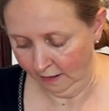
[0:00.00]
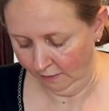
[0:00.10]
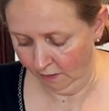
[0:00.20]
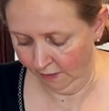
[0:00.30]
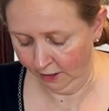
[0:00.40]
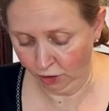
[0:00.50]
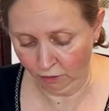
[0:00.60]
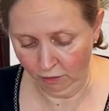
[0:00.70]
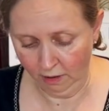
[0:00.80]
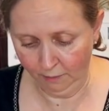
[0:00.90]
Oh, that's
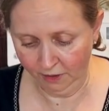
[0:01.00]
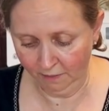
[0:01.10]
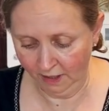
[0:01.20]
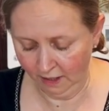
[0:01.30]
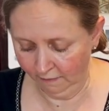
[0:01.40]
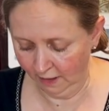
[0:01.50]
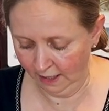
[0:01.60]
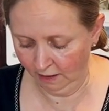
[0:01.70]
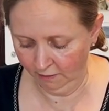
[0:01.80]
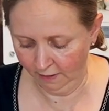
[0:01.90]
true. I'll put them in the oven
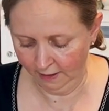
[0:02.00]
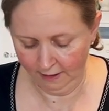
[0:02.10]
now.